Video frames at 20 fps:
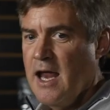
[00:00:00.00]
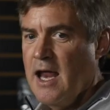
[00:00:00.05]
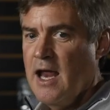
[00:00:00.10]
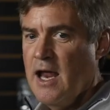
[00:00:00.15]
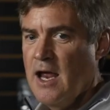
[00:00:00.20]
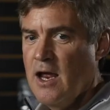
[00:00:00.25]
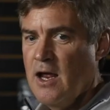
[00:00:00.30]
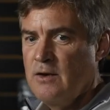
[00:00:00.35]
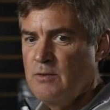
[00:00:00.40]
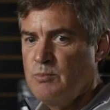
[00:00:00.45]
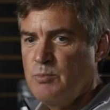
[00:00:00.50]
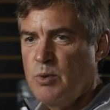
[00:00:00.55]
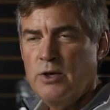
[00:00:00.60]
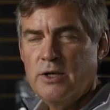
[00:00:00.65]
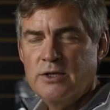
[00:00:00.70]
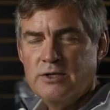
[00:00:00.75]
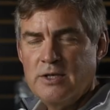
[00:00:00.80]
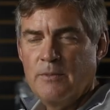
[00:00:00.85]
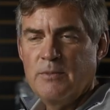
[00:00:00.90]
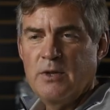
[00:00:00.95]
and
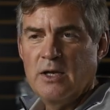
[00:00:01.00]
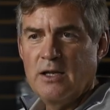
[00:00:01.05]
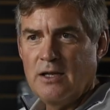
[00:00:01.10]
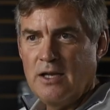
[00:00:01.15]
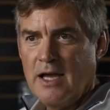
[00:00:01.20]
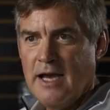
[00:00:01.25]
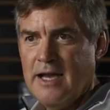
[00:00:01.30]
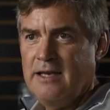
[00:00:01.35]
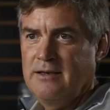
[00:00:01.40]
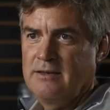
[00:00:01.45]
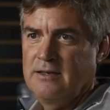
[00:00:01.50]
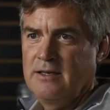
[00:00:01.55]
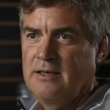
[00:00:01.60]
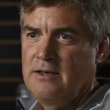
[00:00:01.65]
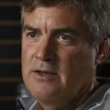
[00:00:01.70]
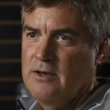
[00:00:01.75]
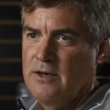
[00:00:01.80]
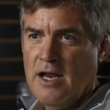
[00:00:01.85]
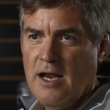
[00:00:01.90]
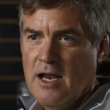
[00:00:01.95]
putting something light
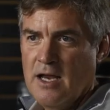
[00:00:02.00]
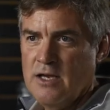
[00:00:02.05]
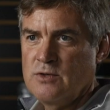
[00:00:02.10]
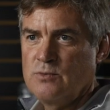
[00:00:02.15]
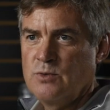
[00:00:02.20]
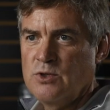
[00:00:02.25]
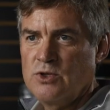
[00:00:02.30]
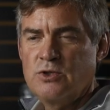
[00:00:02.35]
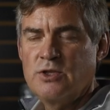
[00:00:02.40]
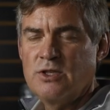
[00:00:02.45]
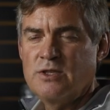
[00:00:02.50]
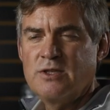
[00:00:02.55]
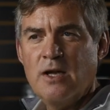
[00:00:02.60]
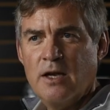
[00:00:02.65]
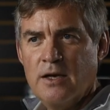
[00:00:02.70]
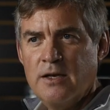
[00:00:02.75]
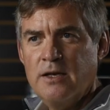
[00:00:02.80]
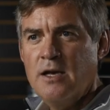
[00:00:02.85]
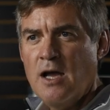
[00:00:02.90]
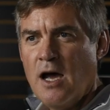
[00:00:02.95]
in their hands was just
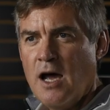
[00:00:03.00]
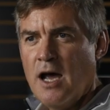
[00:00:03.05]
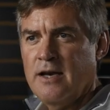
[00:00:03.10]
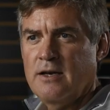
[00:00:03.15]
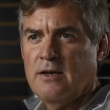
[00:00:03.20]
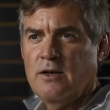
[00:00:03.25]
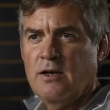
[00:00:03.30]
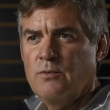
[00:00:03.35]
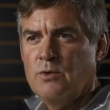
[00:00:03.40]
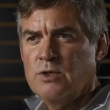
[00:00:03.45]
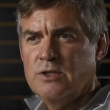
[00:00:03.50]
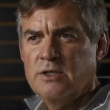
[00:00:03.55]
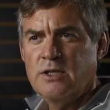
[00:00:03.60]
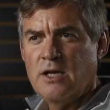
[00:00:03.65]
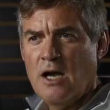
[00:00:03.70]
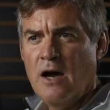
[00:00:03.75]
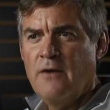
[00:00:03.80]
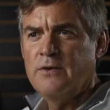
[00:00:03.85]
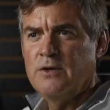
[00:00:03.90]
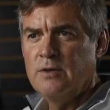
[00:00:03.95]
not
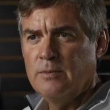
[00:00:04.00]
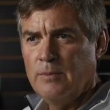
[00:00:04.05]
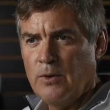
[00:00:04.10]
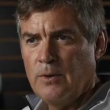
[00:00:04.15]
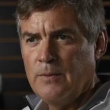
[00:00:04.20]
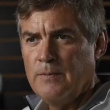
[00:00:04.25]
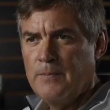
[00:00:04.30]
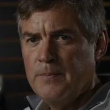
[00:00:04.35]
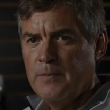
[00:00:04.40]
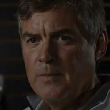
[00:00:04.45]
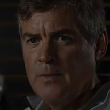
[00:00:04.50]
comfortable.